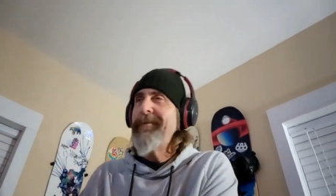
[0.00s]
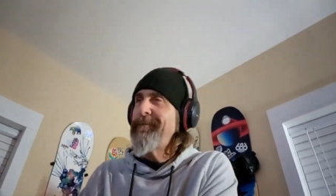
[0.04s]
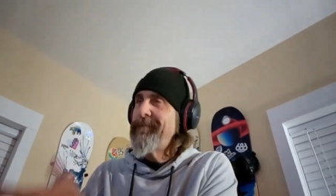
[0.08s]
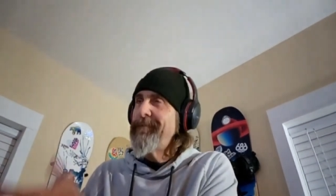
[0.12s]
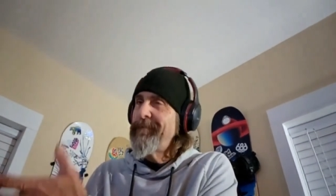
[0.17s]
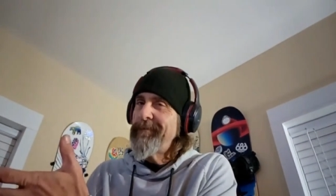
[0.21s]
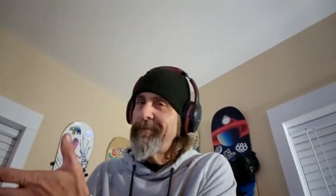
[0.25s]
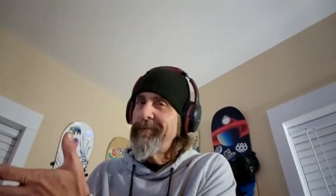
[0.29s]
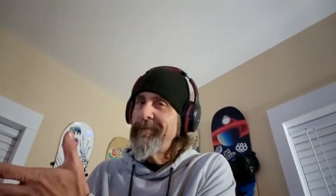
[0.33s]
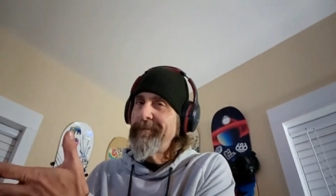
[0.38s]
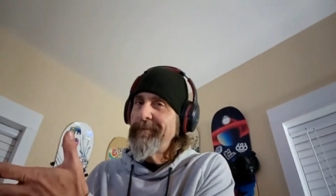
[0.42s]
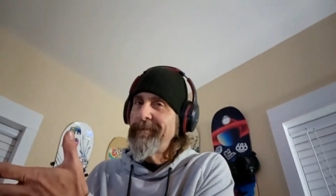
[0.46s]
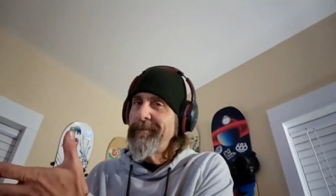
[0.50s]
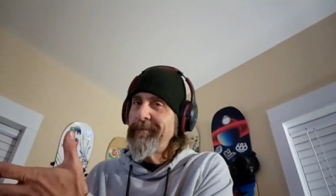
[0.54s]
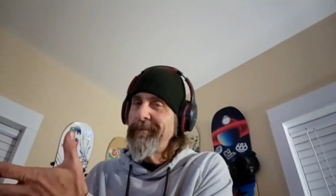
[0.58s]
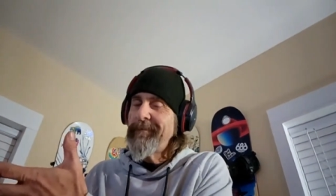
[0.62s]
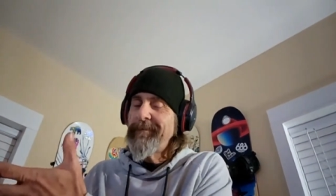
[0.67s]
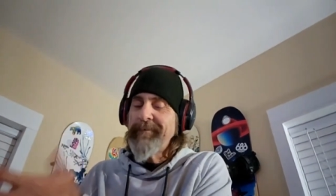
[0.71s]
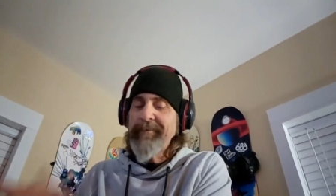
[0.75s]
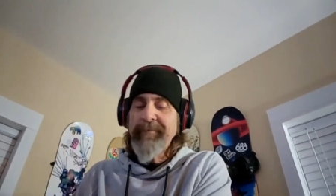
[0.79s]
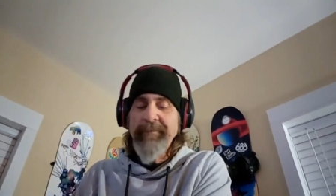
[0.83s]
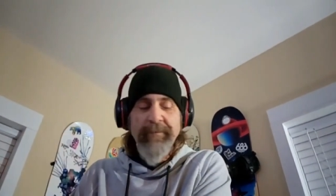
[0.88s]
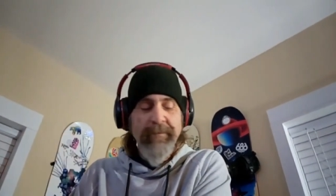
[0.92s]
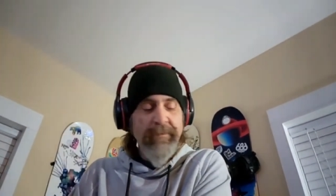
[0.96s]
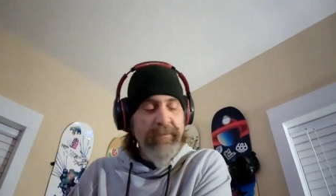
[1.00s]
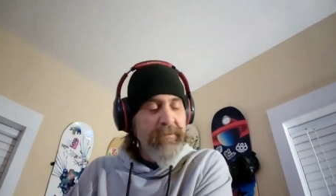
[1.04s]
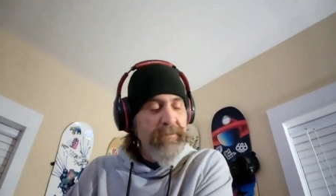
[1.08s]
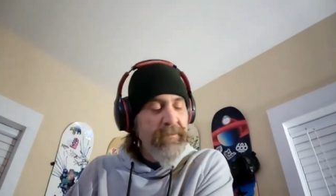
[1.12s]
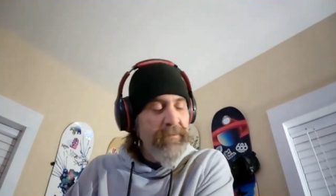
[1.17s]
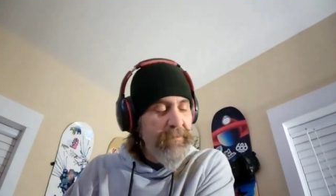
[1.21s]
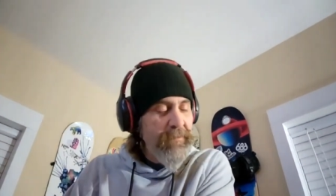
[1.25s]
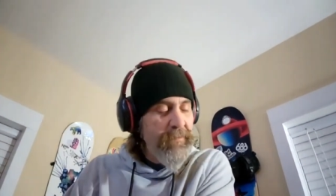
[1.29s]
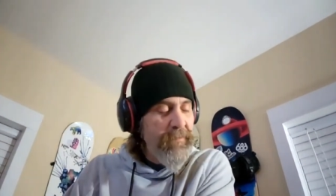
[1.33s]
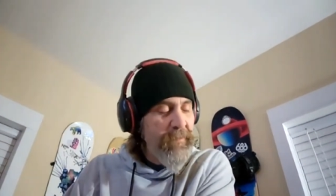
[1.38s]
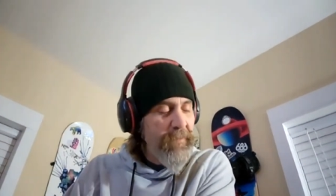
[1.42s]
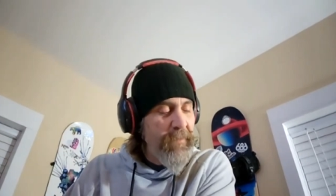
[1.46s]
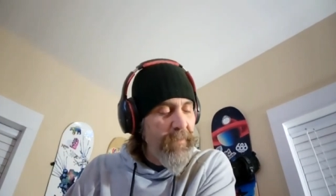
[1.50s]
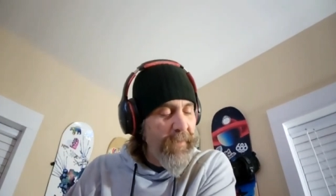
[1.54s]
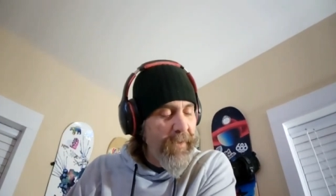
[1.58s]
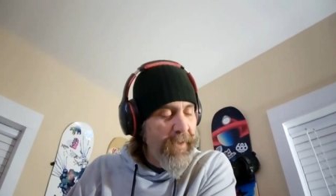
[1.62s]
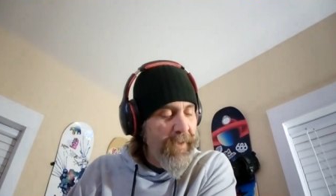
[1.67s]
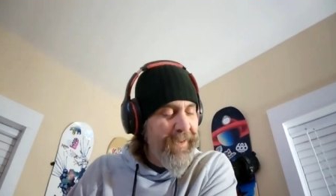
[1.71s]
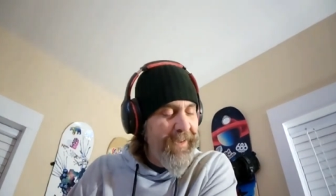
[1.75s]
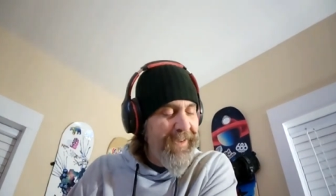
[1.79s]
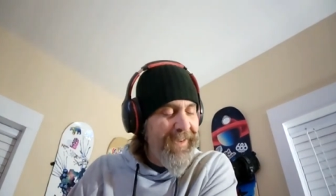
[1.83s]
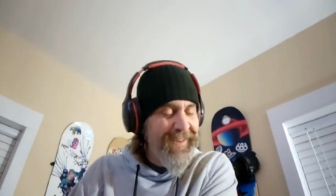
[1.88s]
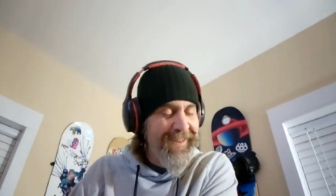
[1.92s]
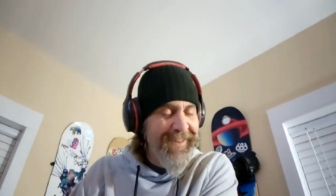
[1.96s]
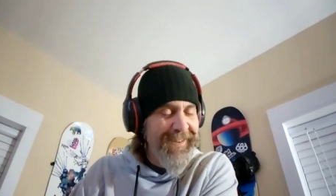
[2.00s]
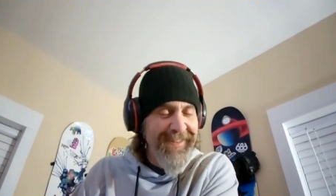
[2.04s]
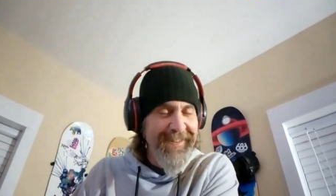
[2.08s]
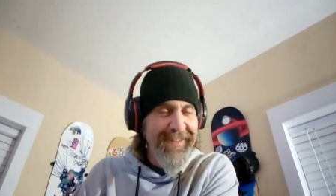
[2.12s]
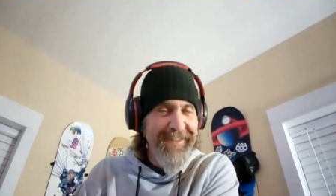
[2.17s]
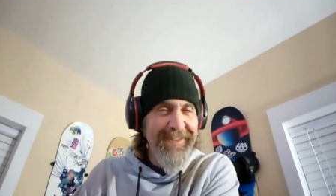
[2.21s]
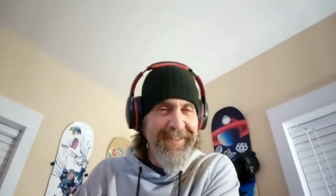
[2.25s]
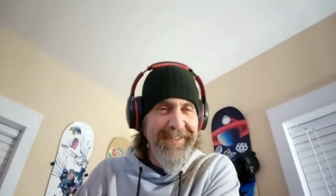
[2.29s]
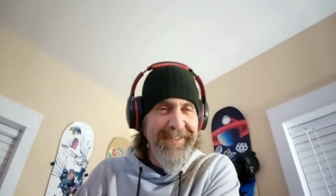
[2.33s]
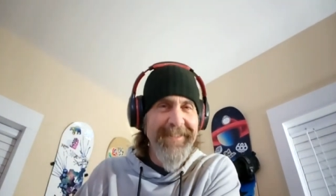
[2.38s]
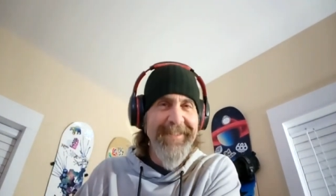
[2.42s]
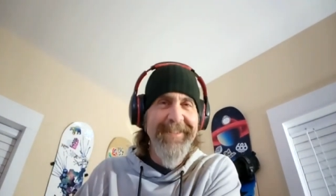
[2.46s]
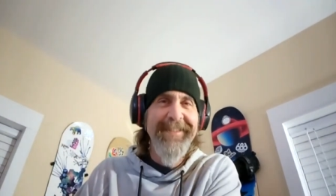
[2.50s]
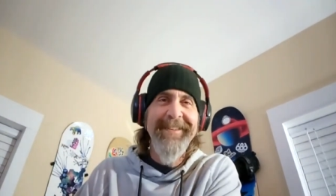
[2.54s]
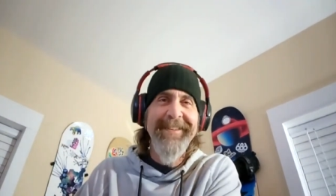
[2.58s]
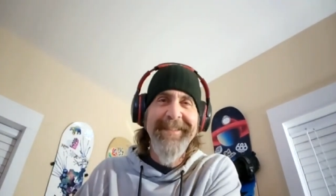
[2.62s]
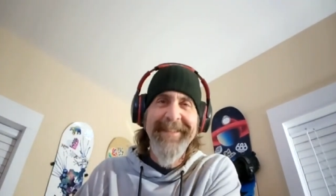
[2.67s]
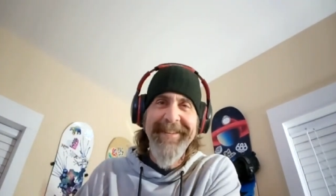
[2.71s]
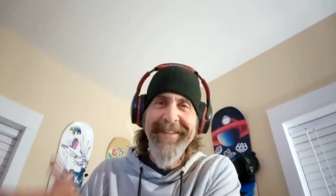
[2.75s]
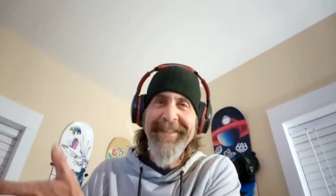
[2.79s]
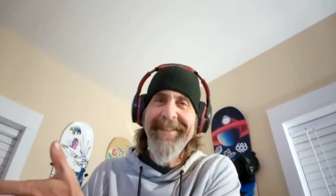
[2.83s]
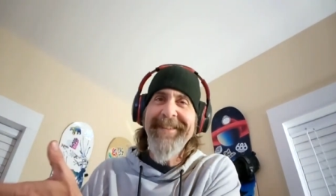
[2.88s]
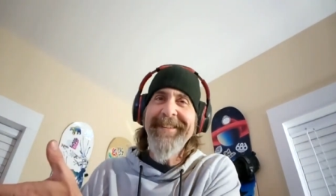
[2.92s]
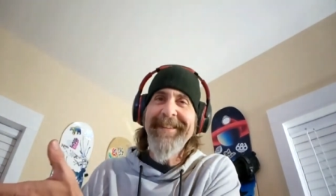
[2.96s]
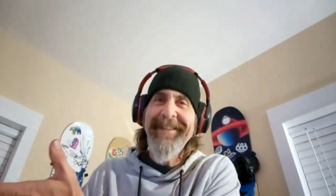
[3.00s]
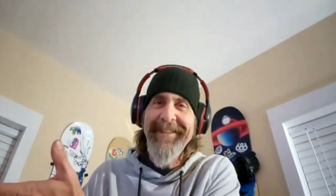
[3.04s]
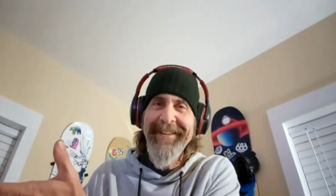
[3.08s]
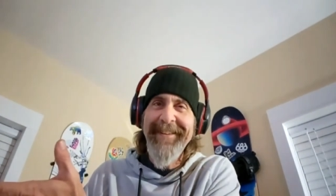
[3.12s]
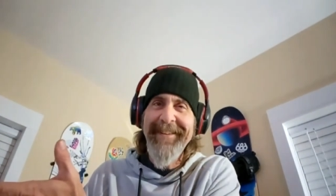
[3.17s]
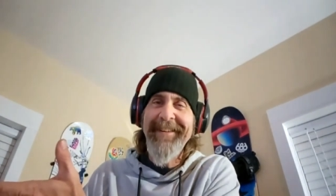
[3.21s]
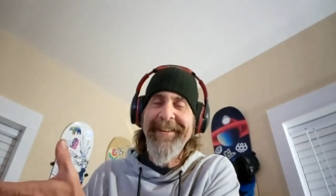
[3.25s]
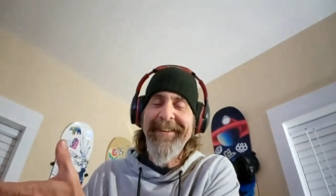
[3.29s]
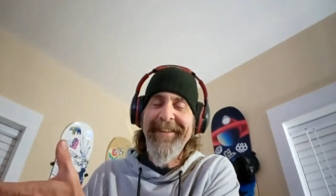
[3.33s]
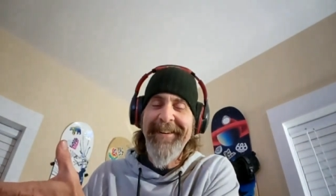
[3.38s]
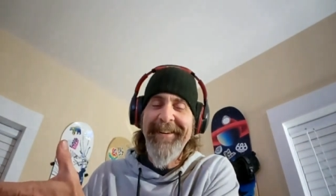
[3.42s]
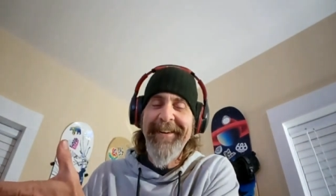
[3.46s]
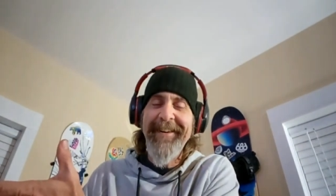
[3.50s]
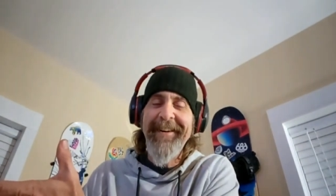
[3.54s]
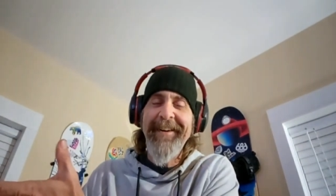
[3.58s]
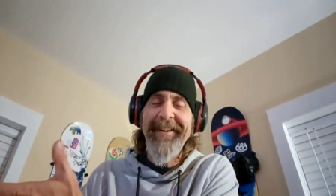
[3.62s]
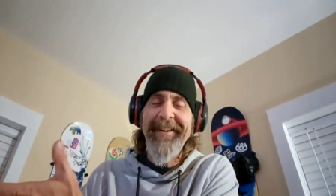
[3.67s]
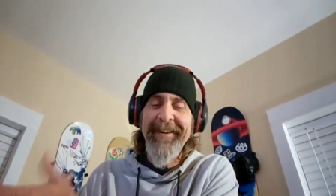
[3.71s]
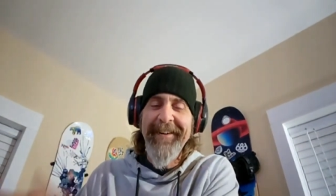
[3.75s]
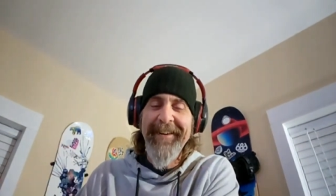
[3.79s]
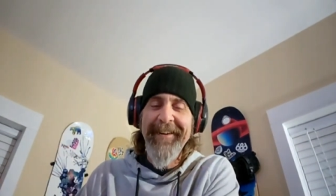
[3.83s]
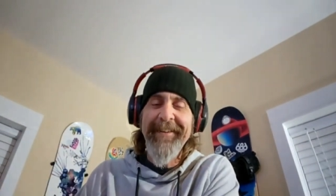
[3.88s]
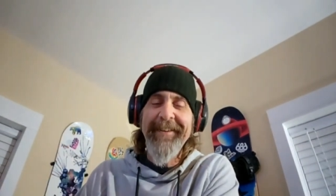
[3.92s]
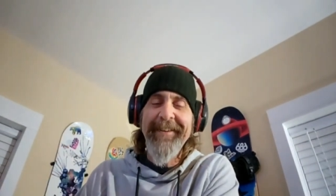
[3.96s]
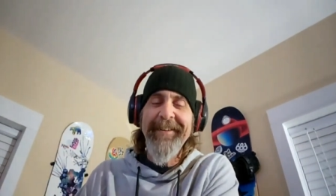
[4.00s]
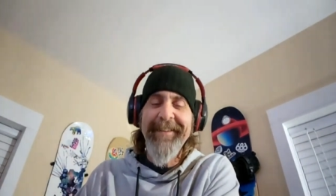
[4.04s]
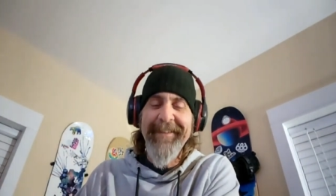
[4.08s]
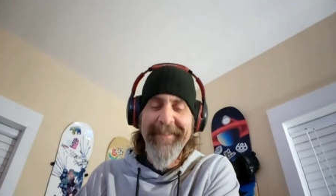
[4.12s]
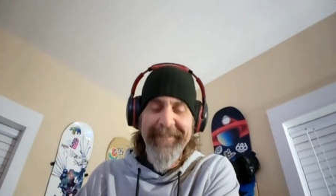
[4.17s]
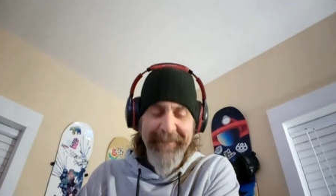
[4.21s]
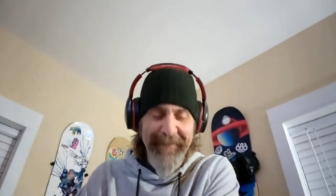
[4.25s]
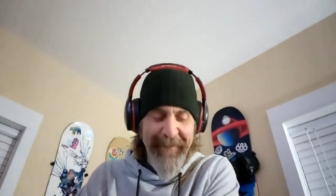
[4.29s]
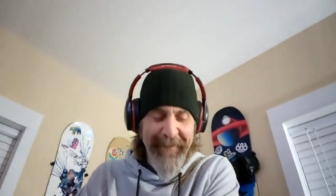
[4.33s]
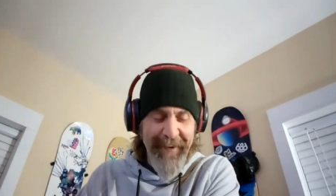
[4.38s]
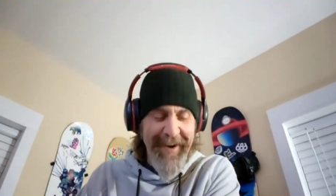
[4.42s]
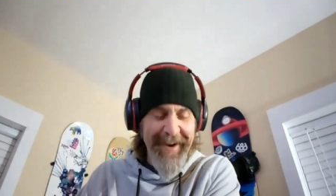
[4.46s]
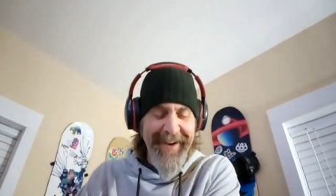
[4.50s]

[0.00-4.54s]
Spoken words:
I didn't know that it was 0.3 of a percent. I thought it was